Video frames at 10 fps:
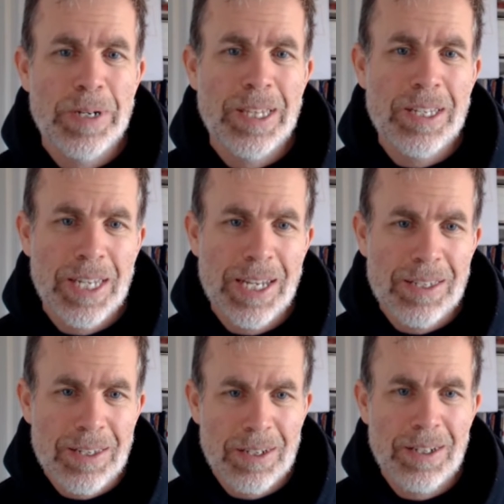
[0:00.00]
but in this
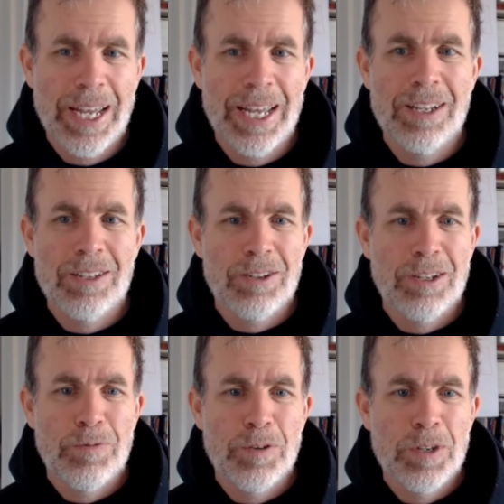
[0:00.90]
case, this client is
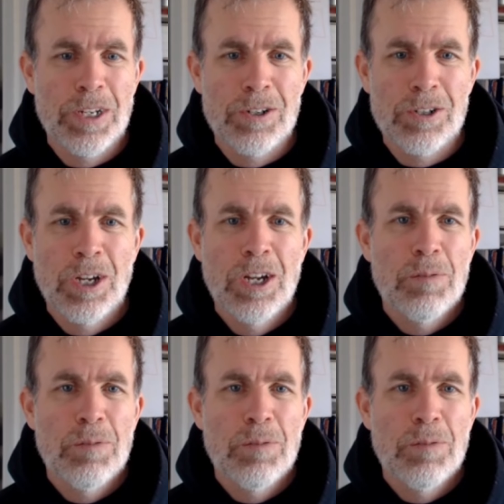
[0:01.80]
looking for years